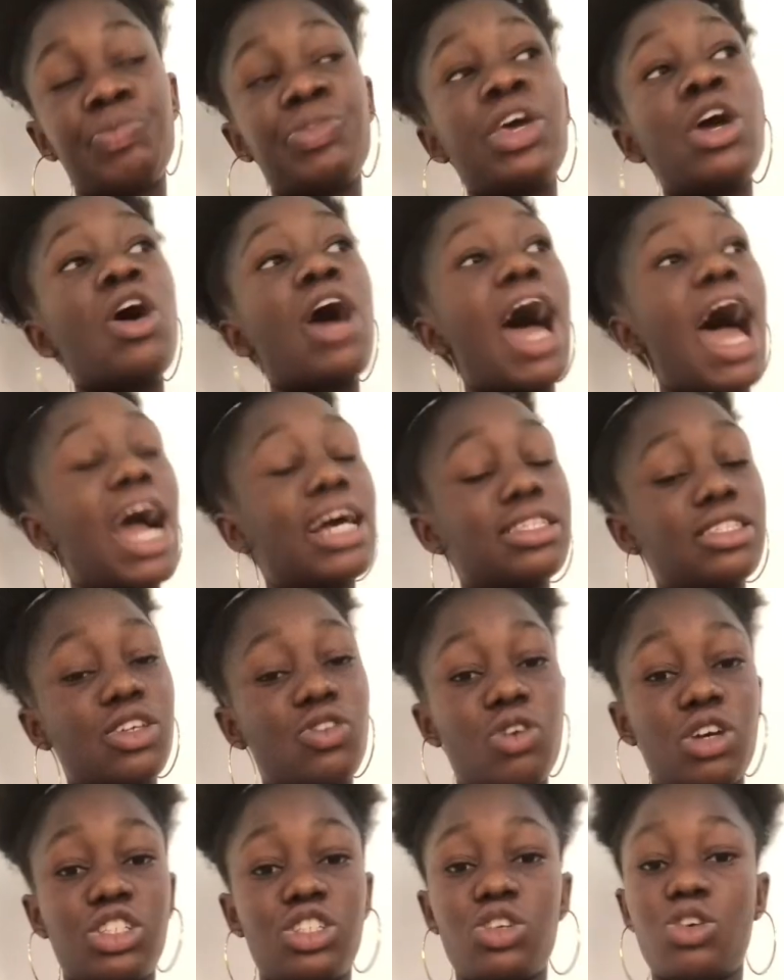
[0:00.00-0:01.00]
Asking
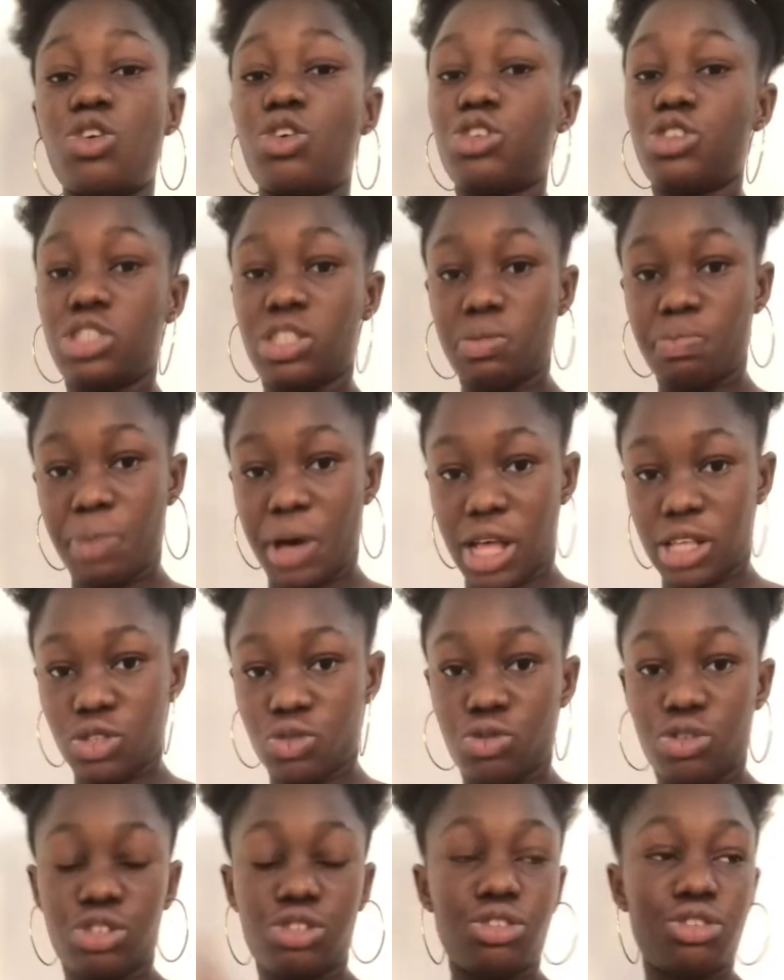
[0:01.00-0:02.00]
question or using past
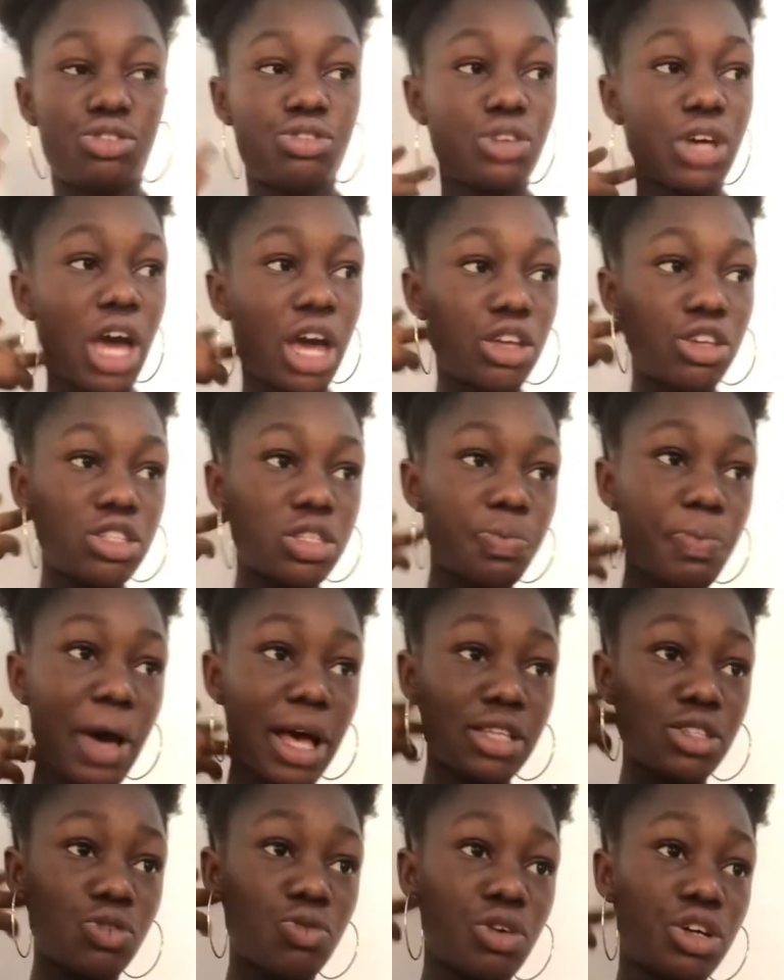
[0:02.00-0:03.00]
questions. You can use past
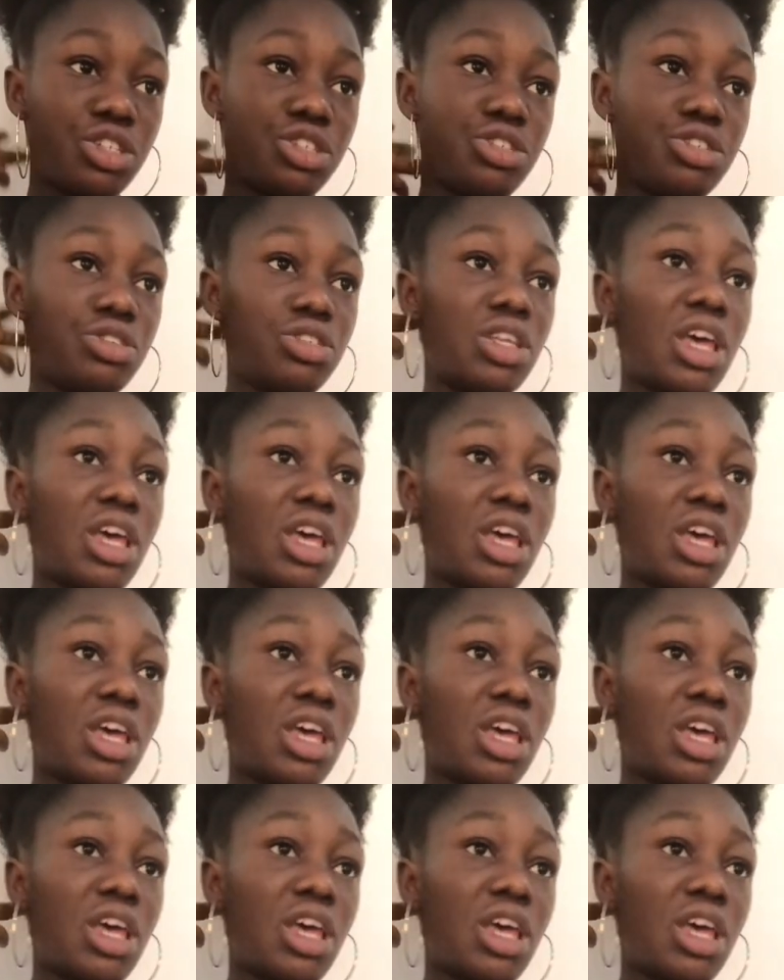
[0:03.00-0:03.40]
questions.